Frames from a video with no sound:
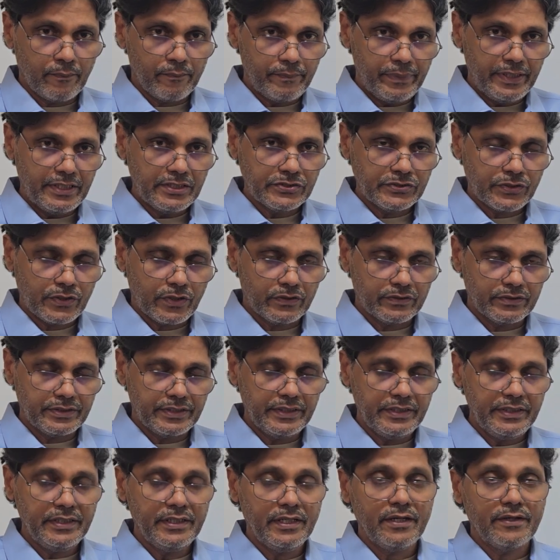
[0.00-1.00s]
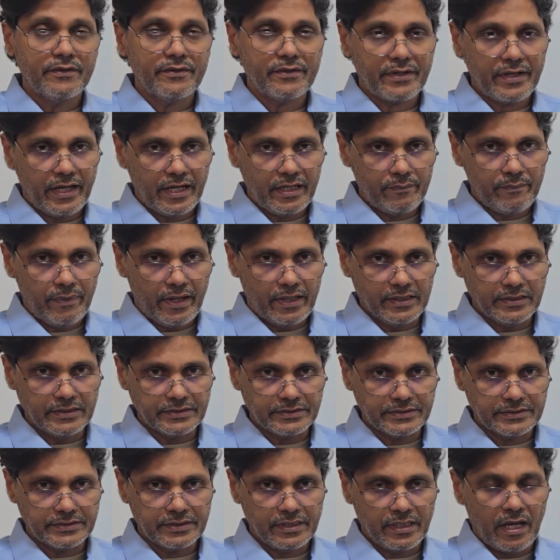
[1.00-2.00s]
based on the trial
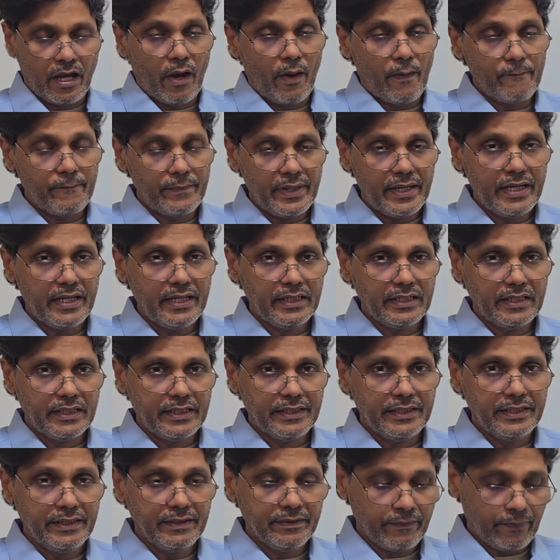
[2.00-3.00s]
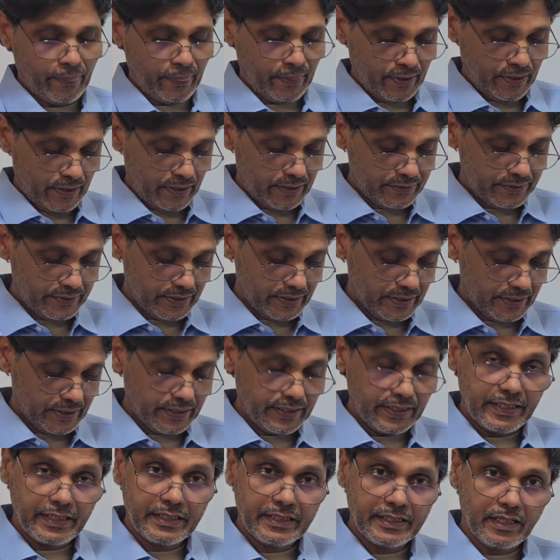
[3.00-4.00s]
balance, mainly the
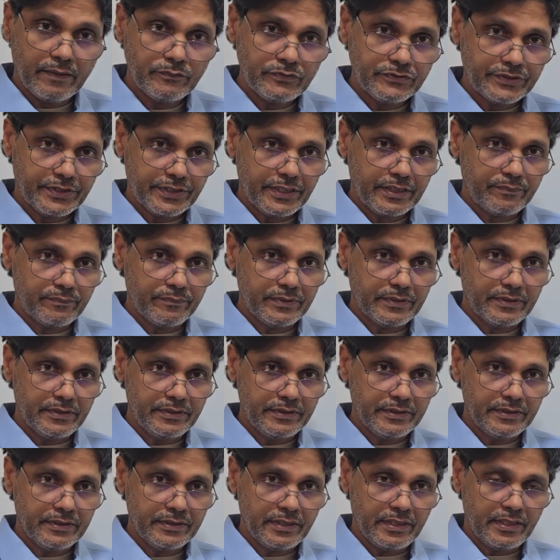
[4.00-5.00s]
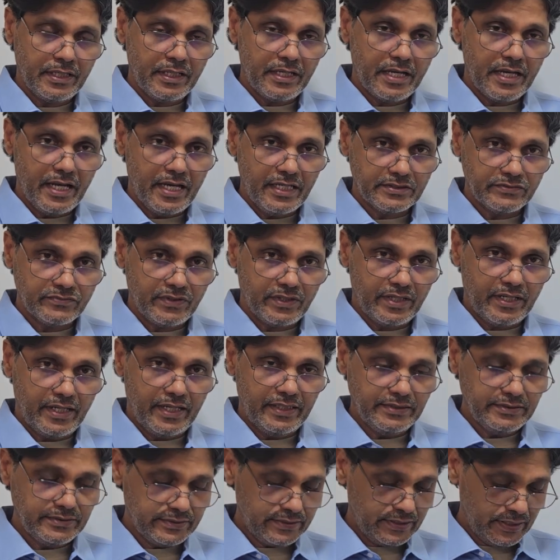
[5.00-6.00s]
income statement as
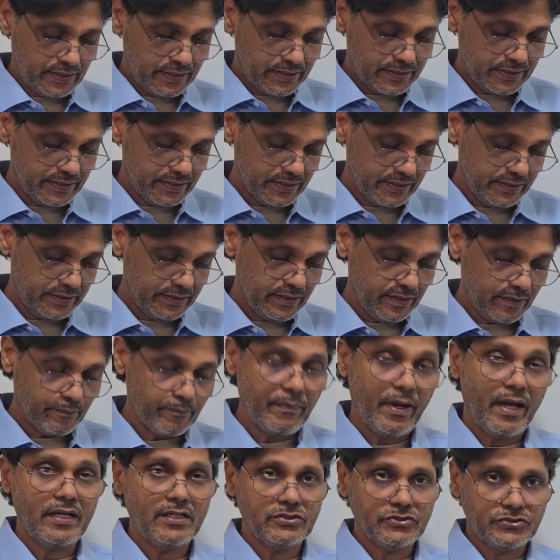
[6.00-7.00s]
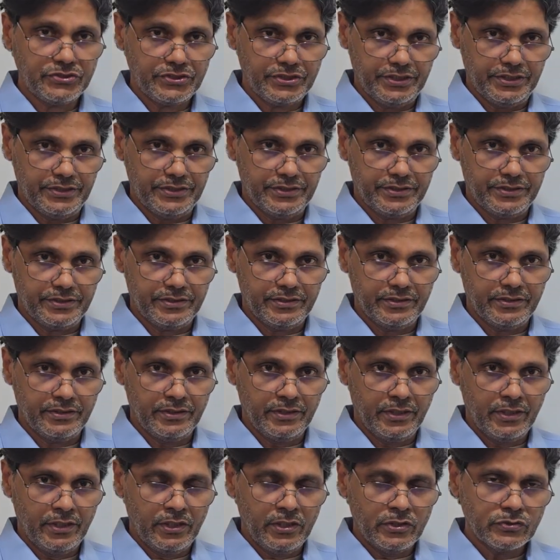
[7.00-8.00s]
well as the balance sheet.
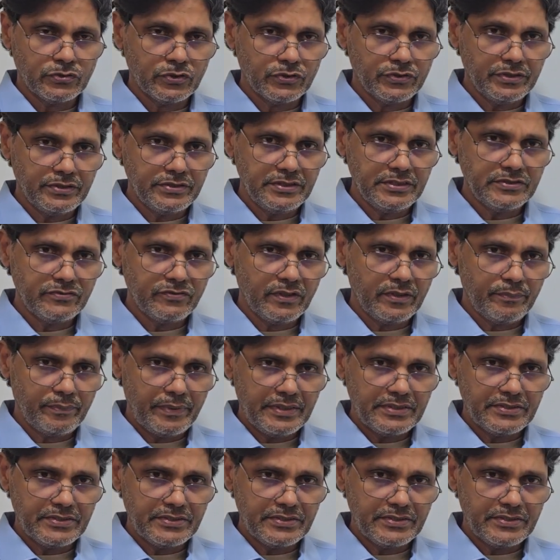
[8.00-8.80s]
So this is what